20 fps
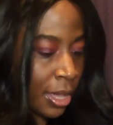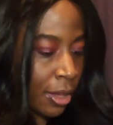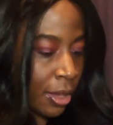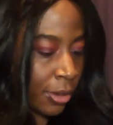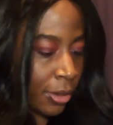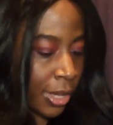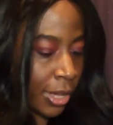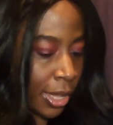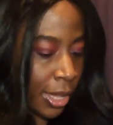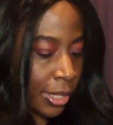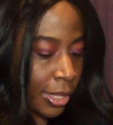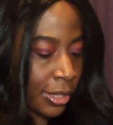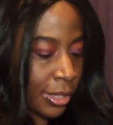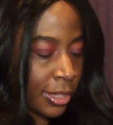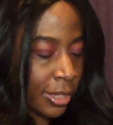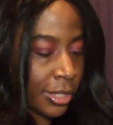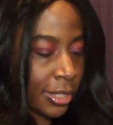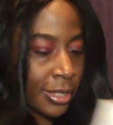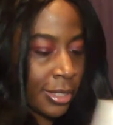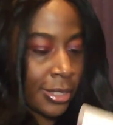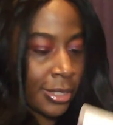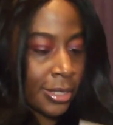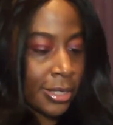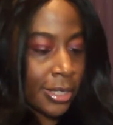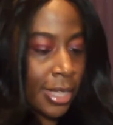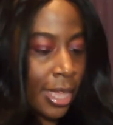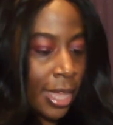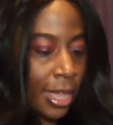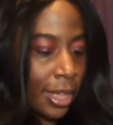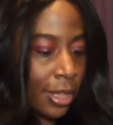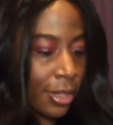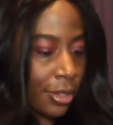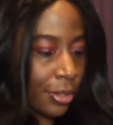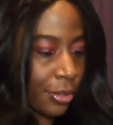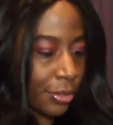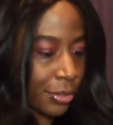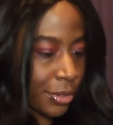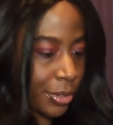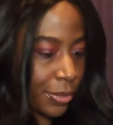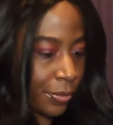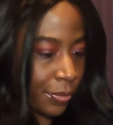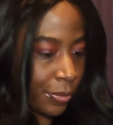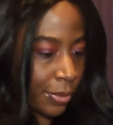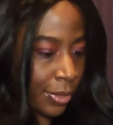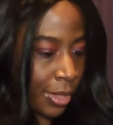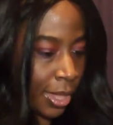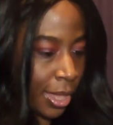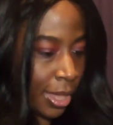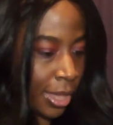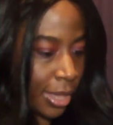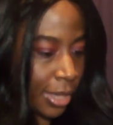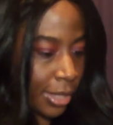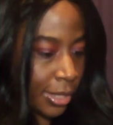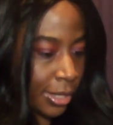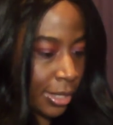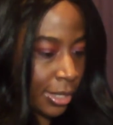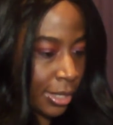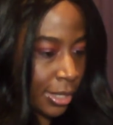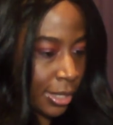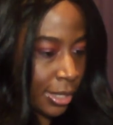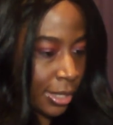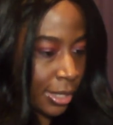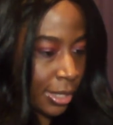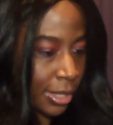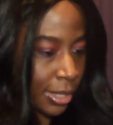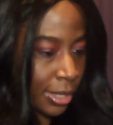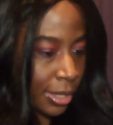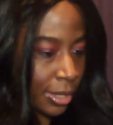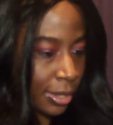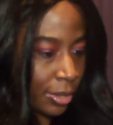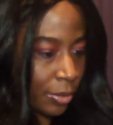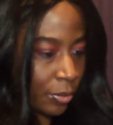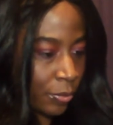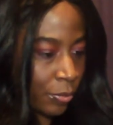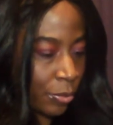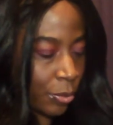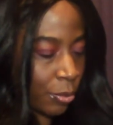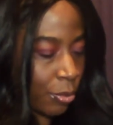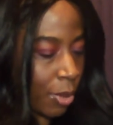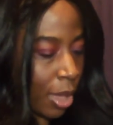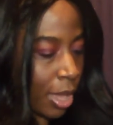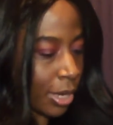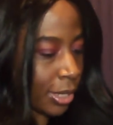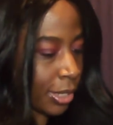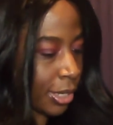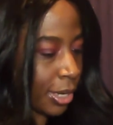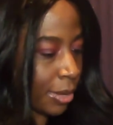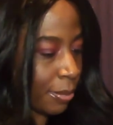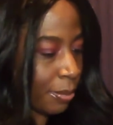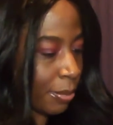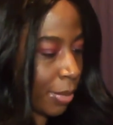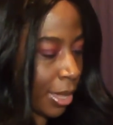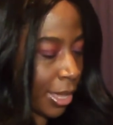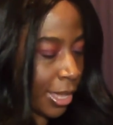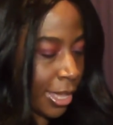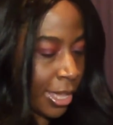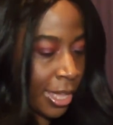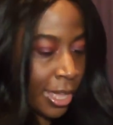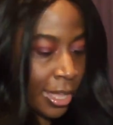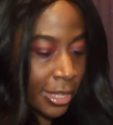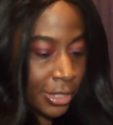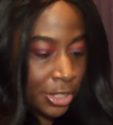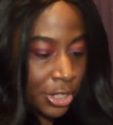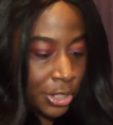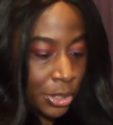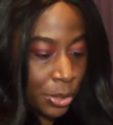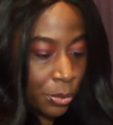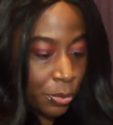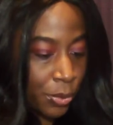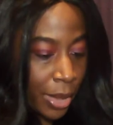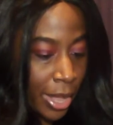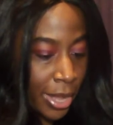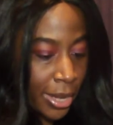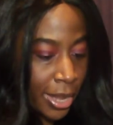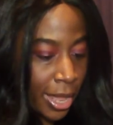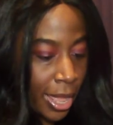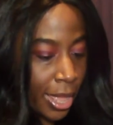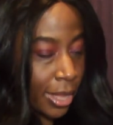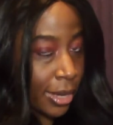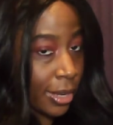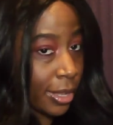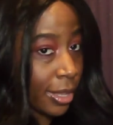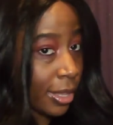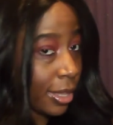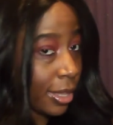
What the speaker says: Okay, this sounds like Veronica might, and she's a redhead.